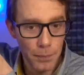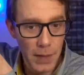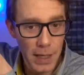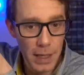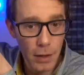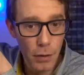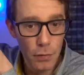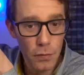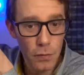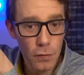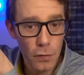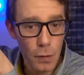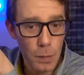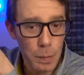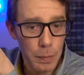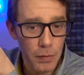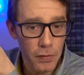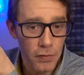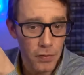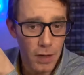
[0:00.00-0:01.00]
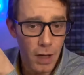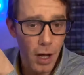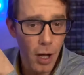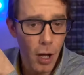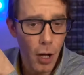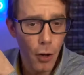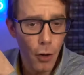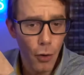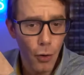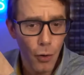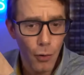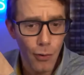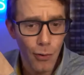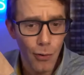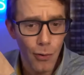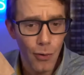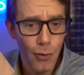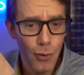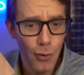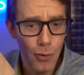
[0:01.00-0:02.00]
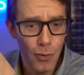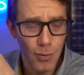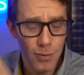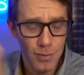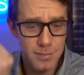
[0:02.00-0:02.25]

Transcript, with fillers: it goes super slow.